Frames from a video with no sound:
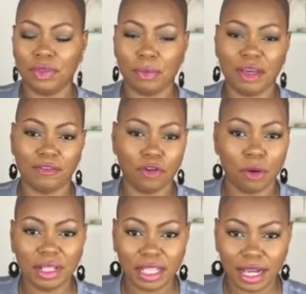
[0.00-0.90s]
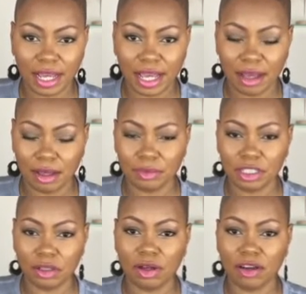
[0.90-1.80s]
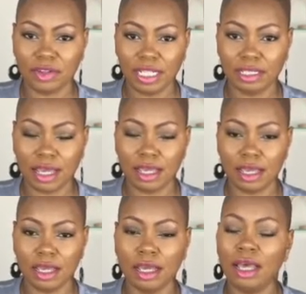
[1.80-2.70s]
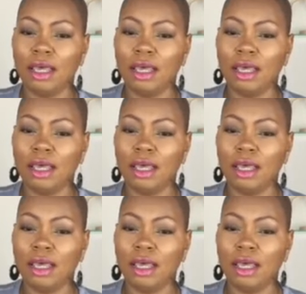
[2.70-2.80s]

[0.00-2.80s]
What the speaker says: the metformin that I'm still currently taking.